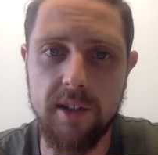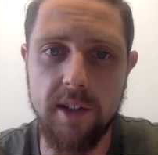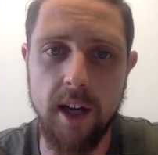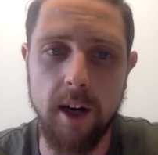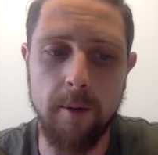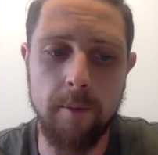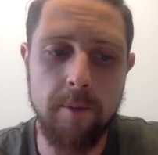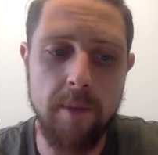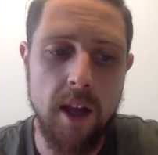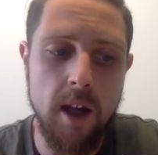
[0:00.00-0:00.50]

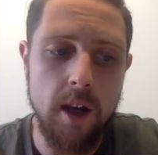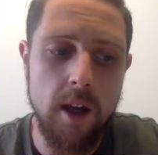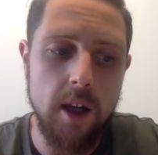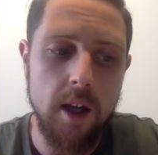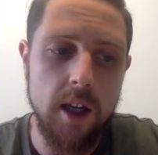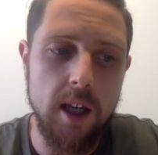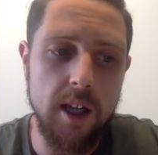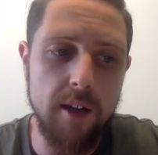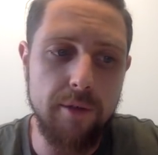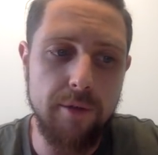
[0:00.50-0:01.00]
Now,
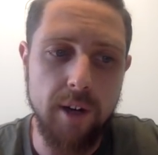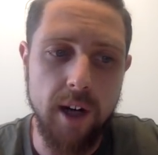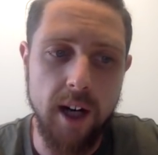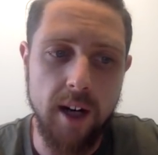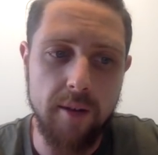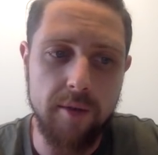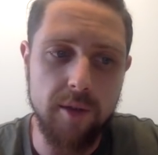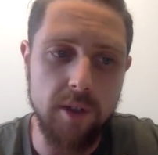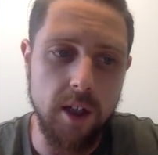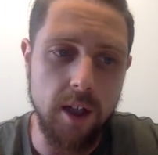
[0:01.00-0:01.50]
if
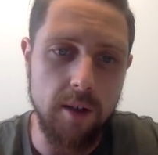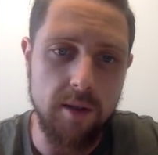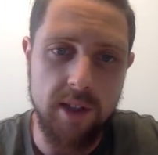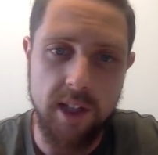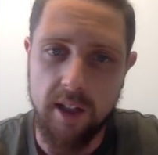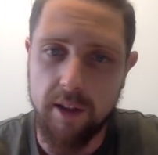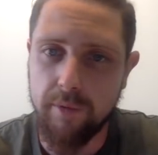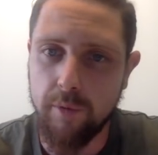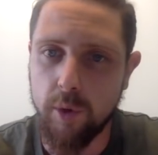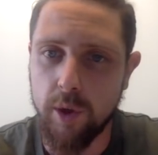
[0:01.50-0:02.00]
after
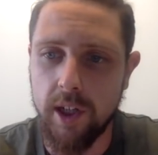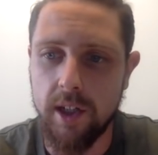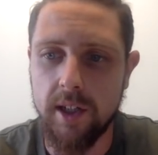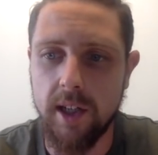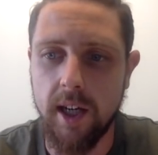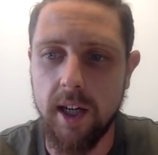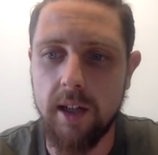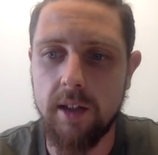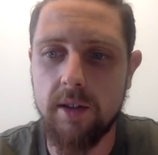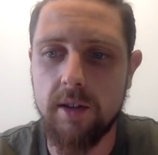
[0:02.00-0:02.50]
10 to 14
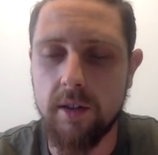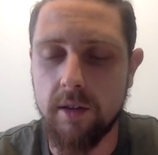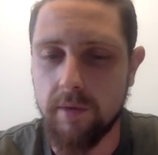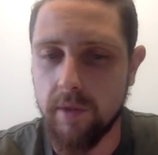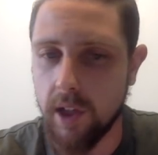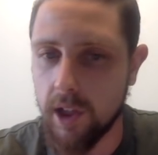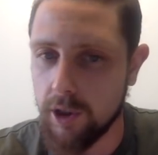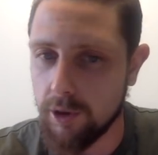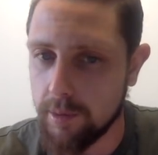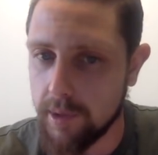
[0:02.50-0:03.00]
days of
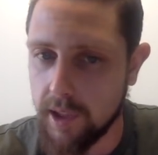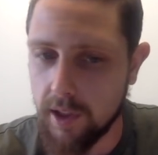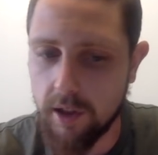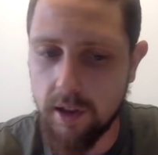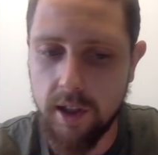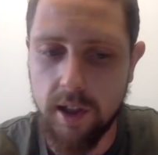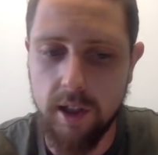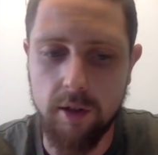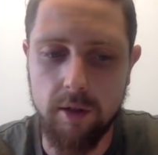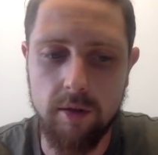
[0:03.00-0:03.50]
100%
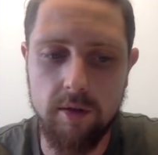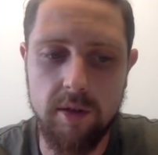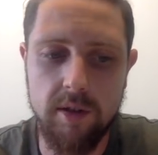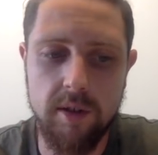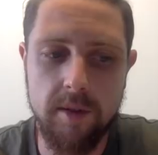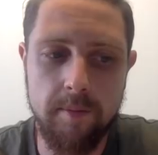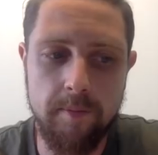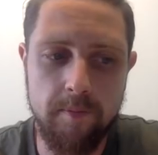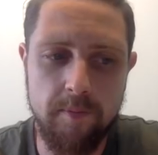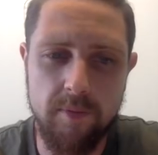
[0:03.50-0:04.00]

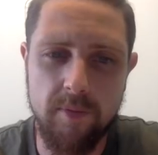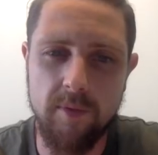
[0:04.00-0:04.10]
adherence,